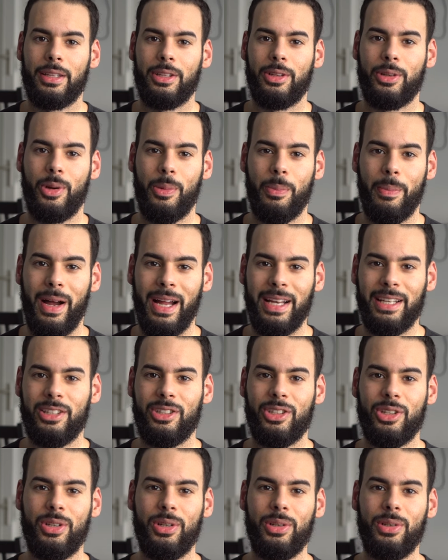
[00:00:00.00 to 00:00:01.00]
you combine the
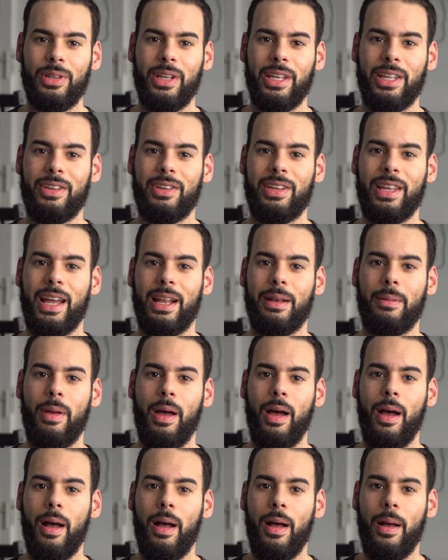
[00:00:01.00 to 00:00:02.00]
two and you get.